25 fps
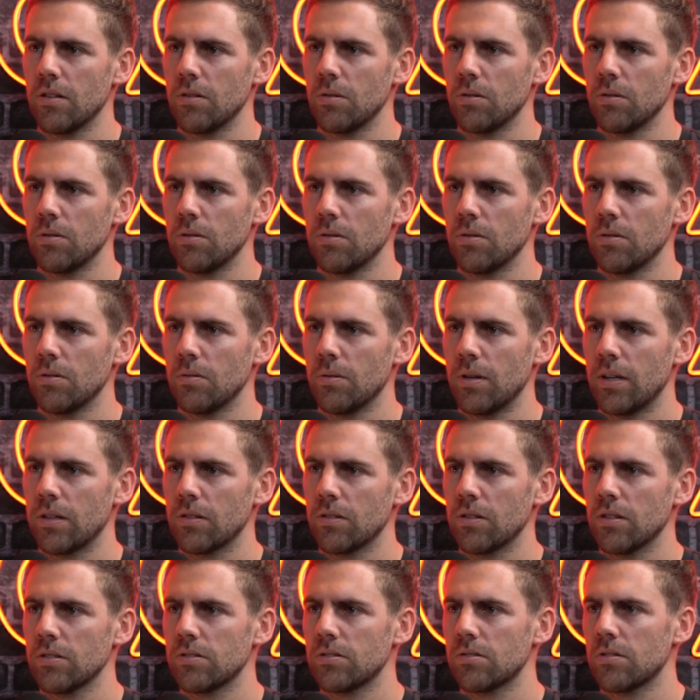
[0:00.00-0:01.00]
or 1
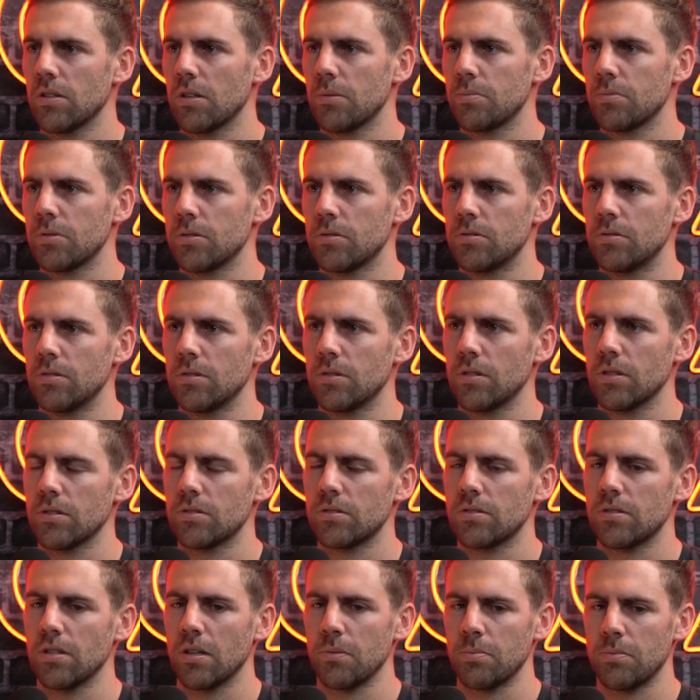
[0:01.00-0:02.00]
got stopped or 2 got
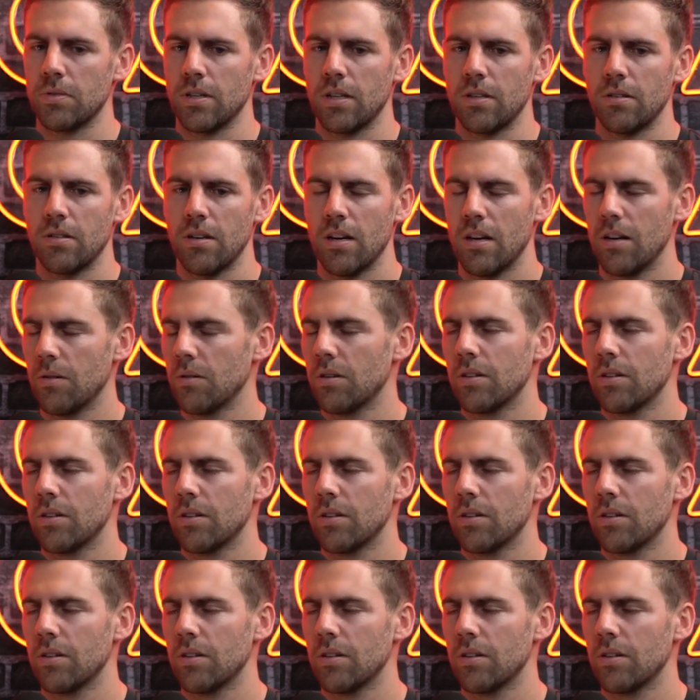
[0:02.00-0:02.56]
stopped, and